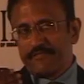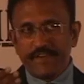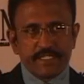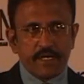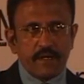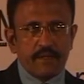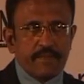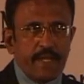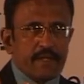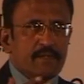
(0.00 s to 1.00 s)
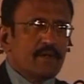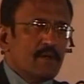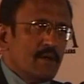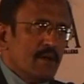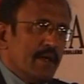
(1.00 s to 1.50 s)
feature that
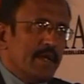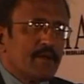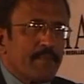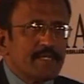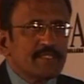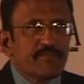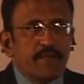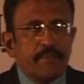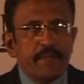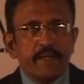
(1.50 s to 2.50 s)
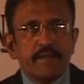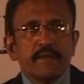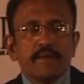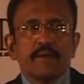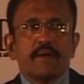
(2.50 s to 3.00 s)
enterprises will be
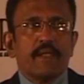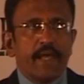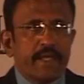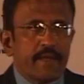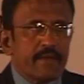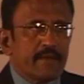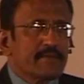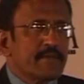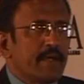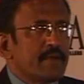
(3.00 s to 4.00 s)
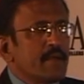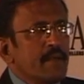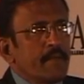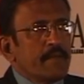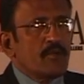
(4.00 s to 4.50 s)
liking is that,
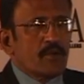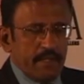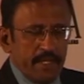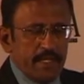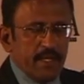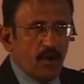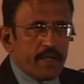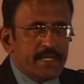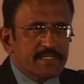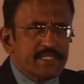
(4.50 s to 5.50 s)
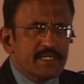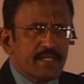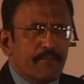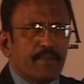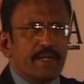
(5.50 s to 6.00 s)
you know, in any organization,
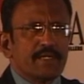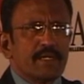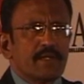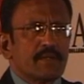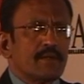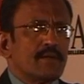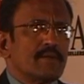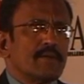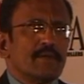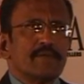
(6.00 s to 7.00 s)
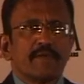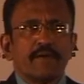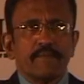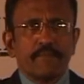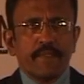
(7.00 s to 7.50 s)
the printer is
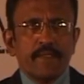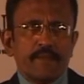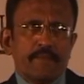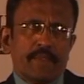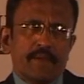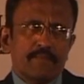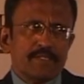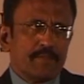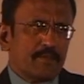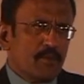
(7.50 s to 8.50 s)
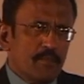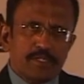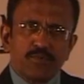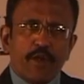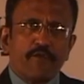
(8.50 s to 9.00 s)
a
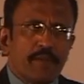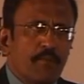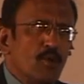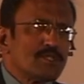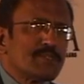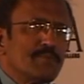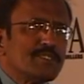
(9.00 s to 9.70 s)
is one of the most